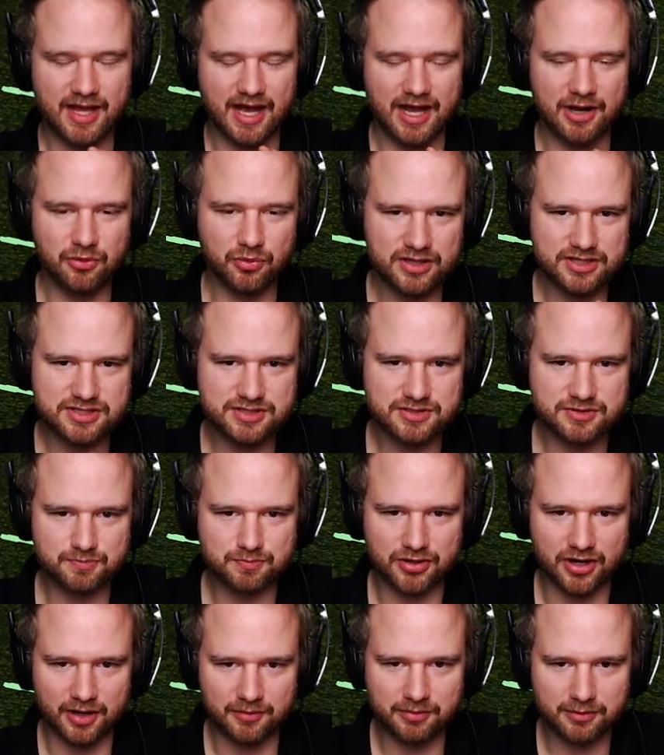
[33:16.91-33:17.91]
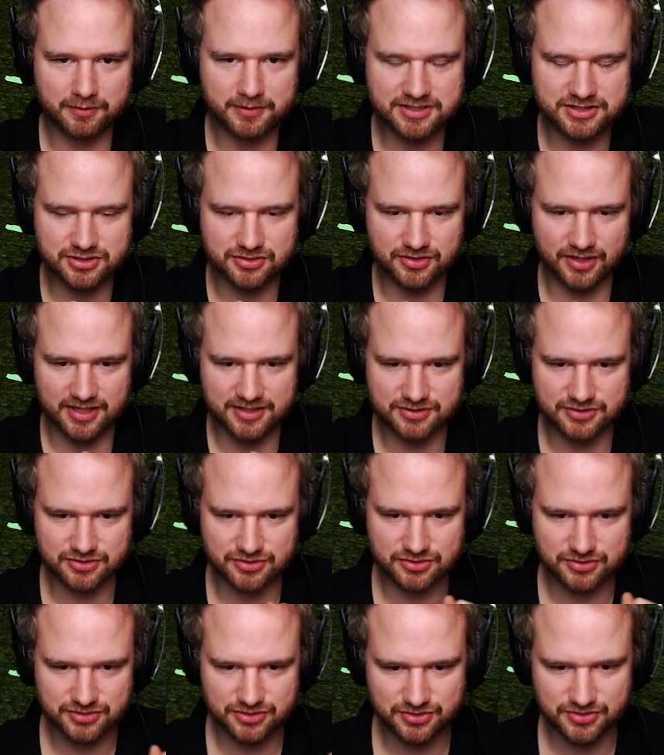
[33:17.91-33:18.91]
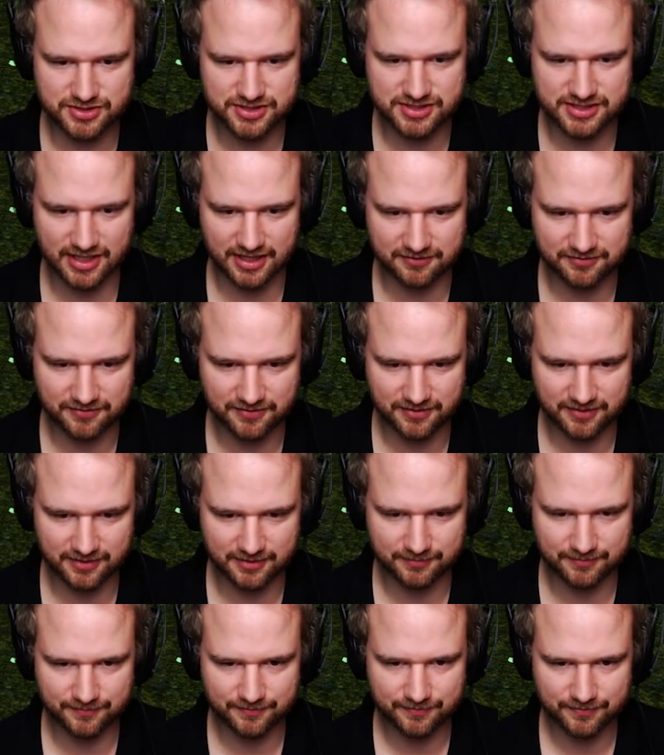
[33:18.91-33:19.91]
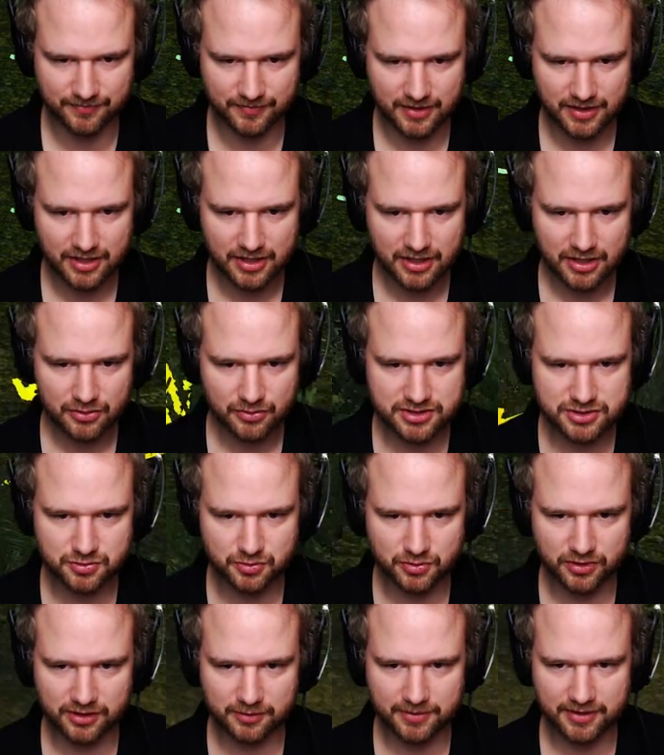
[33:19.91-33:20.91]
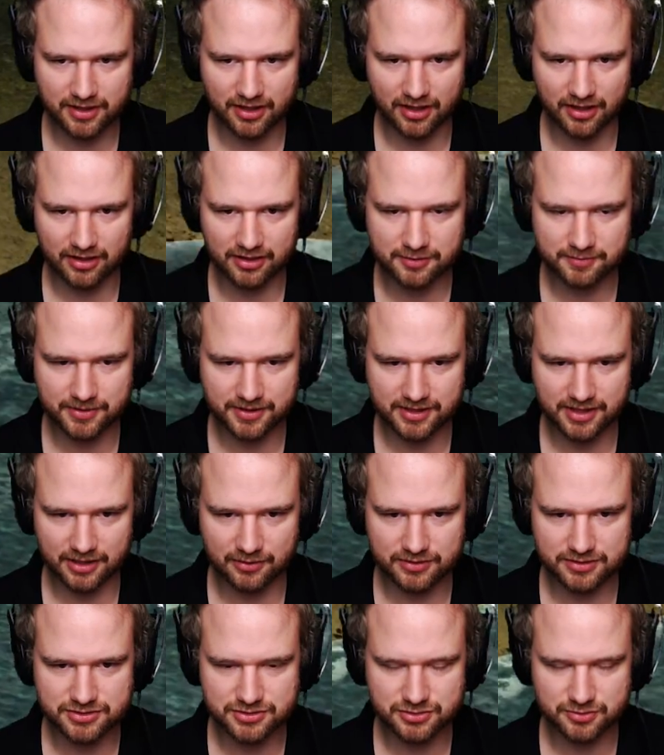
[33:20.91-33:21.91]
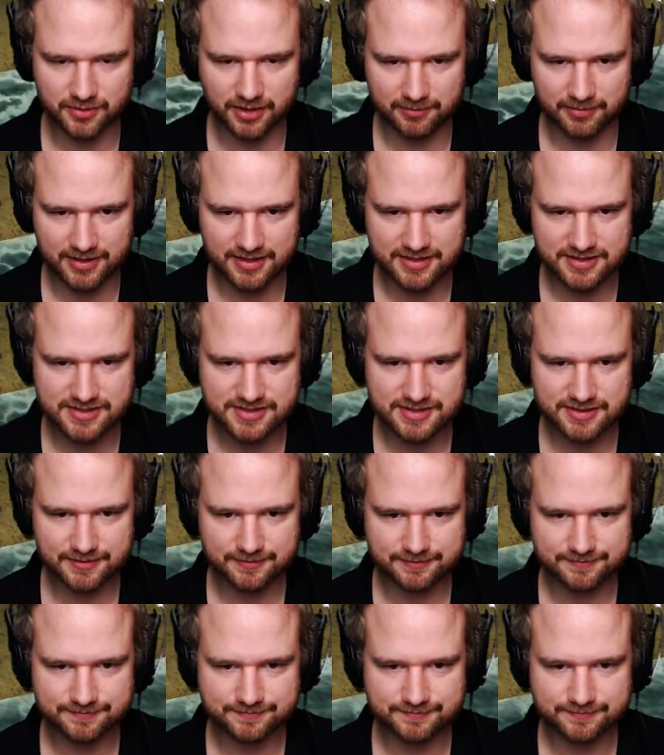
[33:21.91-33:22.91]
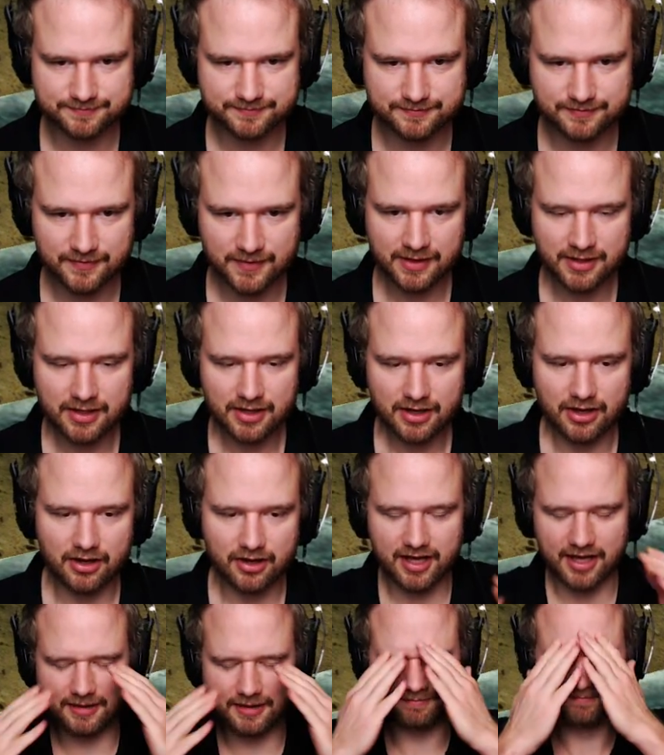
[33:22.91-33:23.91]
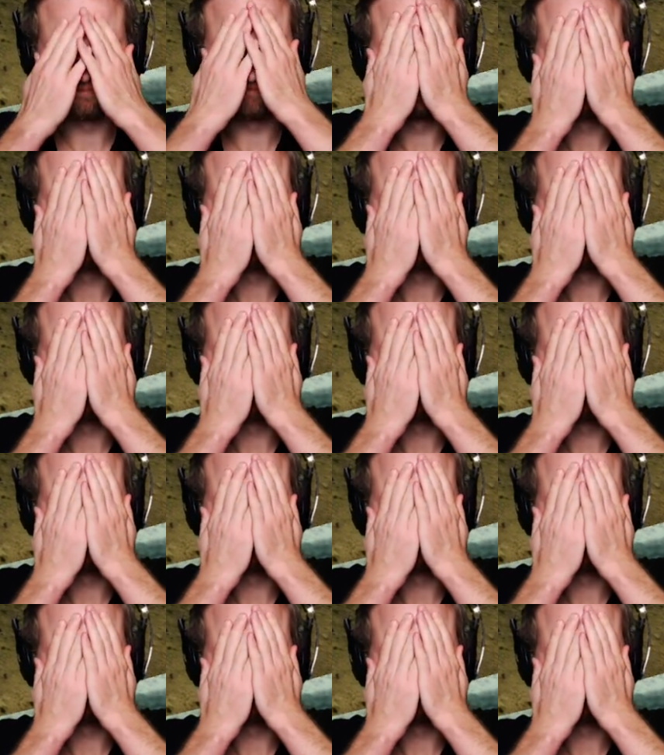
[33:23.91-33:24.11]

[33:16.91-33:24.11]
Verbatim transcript: I will probably try to save them. Which will be hard, but I will do my best. Okay.